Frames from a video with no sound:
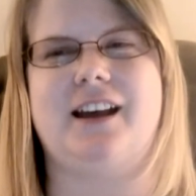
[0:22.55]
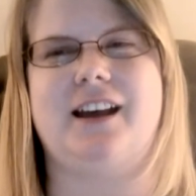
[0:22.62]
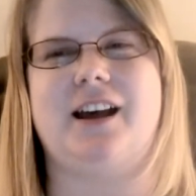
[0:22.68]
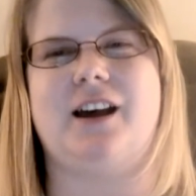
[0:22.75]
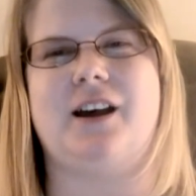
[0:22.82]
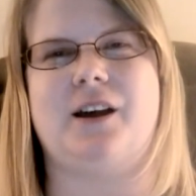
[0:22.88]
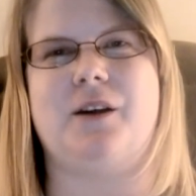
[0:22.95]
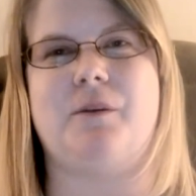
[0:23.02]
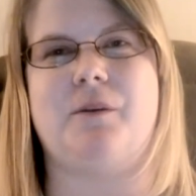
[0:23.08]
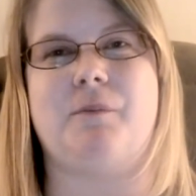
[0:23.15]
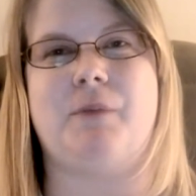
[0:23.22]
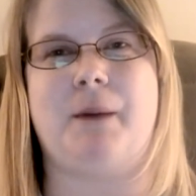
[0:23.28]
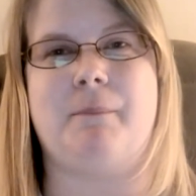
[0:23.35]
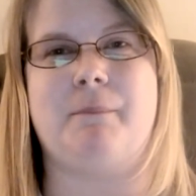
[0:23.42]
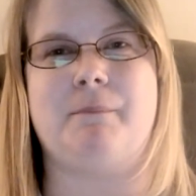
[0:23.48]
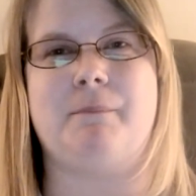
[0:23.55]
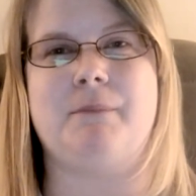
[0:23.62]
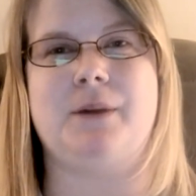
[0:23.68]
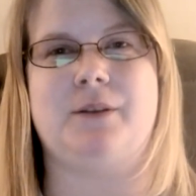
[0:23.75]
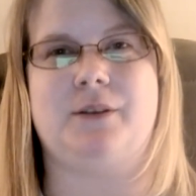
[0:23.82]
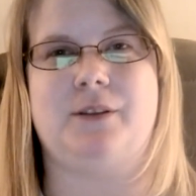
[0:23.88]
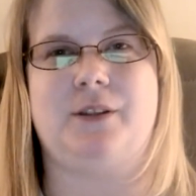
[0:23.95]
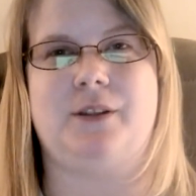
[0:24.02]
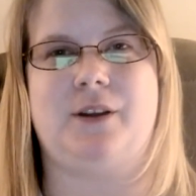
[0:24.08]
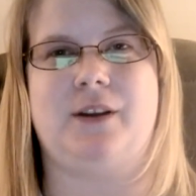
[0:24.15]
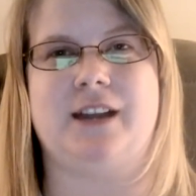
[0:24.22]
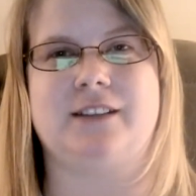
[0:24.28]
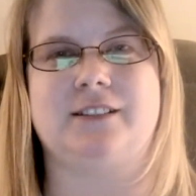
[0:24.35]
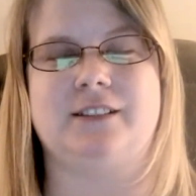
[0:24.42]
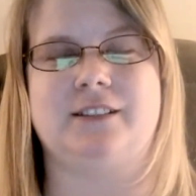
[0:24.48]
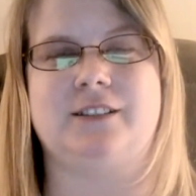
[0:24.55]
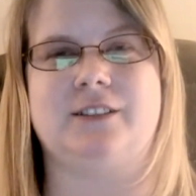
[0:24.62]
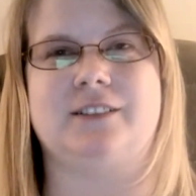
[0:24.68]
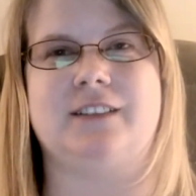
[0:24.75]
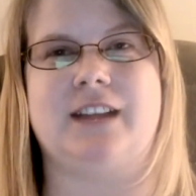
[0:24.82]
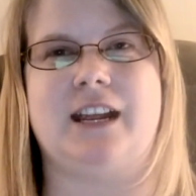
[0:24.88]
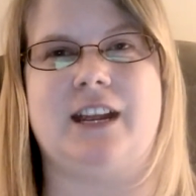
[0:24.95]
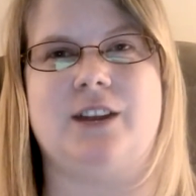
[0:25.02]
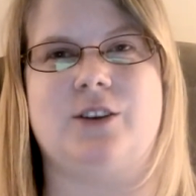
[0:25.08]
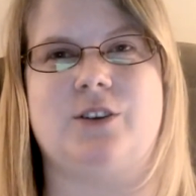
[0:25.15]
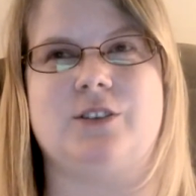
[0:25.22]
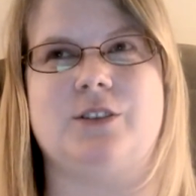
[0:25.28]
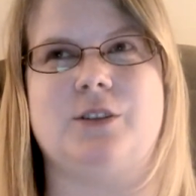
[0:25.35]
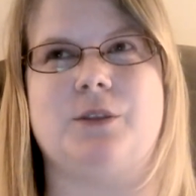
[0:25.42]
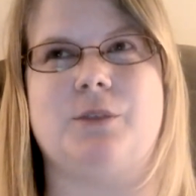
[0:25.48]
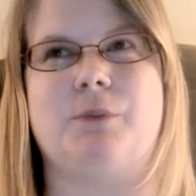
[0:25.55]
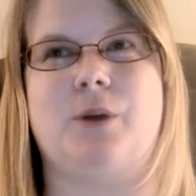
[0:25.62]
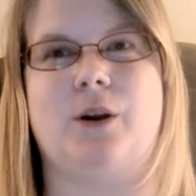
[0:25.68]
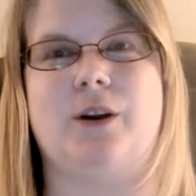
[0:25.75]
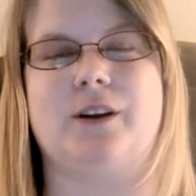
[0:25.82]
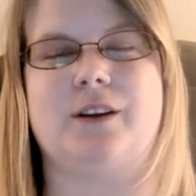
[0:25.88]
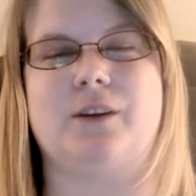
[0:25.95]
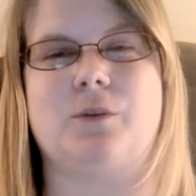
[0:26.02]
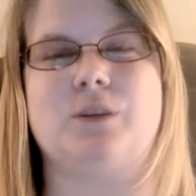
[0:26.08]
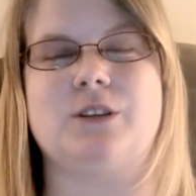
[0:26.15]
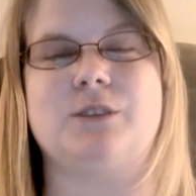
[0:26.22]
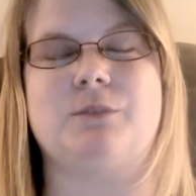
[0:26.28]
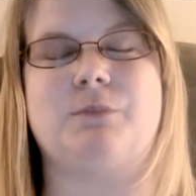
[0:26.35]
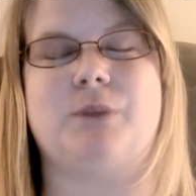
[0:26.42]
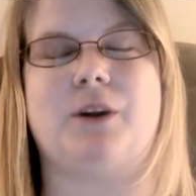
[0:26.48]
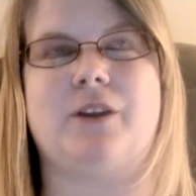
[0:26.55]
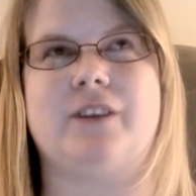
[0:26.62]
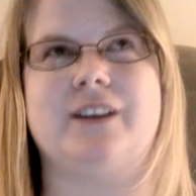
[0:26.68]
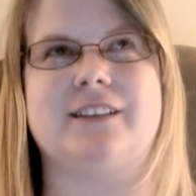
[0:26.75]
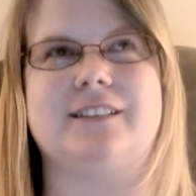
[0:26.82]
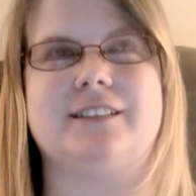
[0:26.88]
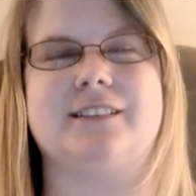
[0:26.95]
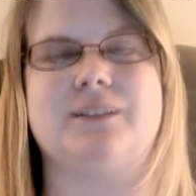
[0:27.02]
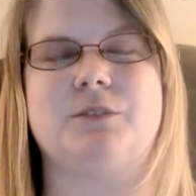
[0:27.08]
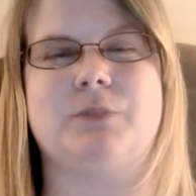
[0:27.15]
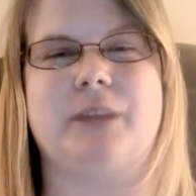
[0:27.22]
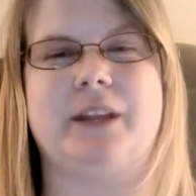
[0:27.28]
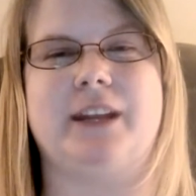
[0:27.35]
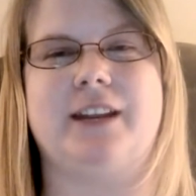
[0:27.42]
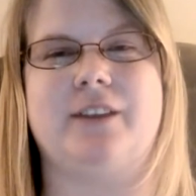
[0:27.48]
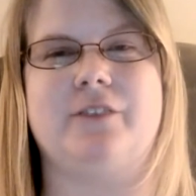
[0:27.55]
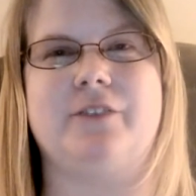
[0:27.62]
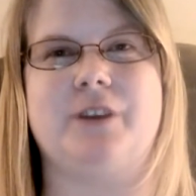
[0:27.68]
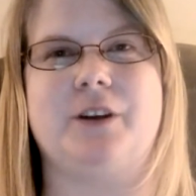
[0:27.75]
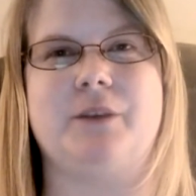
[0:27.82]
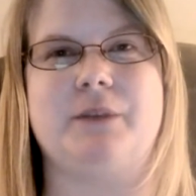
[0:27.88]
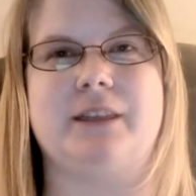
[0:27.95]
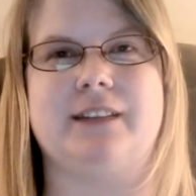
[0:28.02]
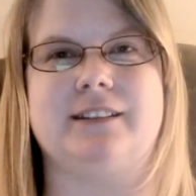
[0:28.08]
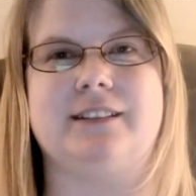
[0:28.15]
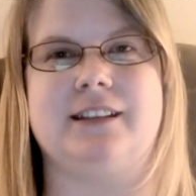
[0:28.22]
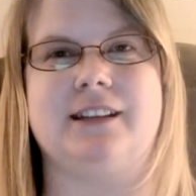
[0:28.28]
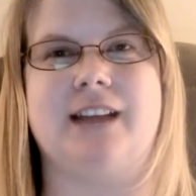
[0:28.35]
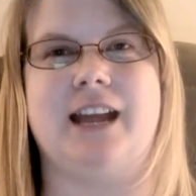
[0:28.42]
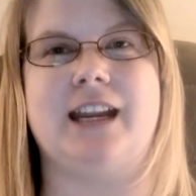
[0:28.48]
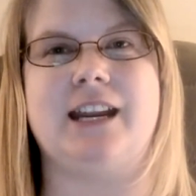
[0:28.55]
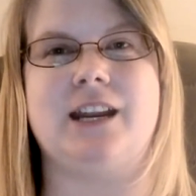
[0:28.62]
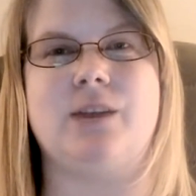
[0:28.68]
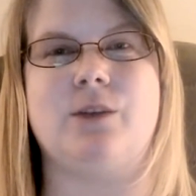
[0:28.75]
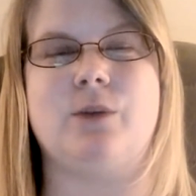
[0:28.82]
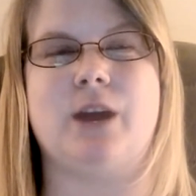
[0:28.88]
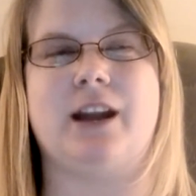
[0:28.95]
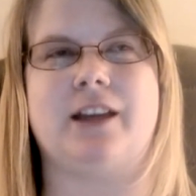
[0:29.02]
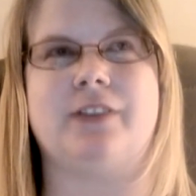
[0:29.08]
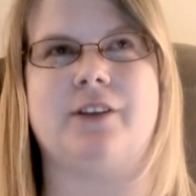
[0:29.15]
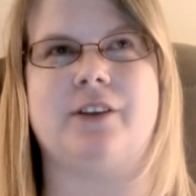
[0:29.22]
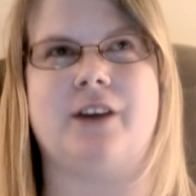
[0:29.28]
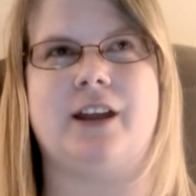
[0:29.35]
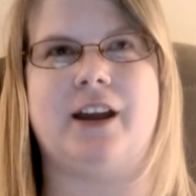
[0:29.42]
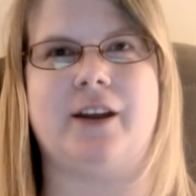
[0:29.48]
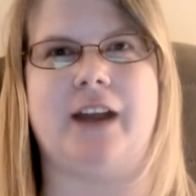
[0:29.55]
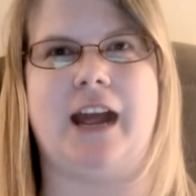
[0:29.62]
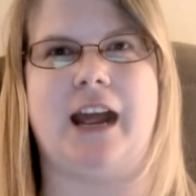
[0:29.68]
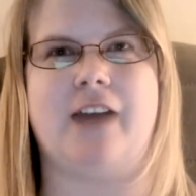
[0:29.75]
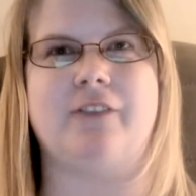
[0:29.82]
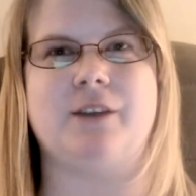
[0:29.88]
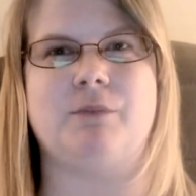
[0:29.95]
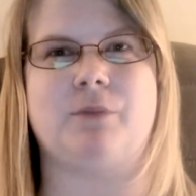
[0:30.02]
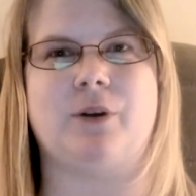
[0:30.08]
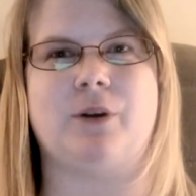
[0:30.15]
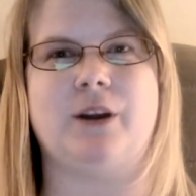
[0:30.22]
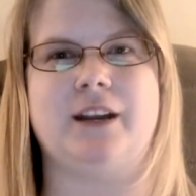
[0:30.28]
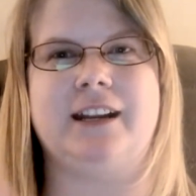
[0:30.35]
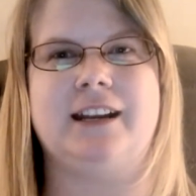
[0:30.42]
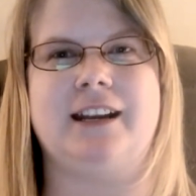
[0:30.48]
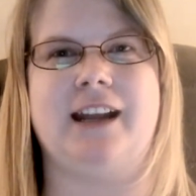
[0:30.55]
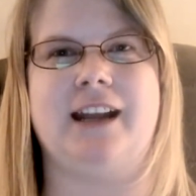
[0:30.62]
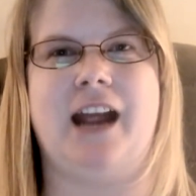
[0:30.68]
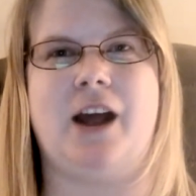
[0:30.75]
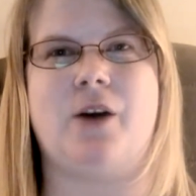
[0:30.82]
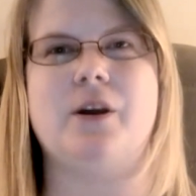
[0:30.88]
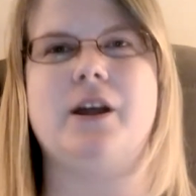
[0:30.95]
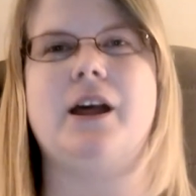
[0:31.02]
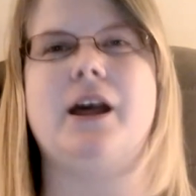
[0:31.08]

My mother-in-law actually took Xander to the park, which is perfect because I was planning on filming this today anyway, and I thought I'd have him running in and out.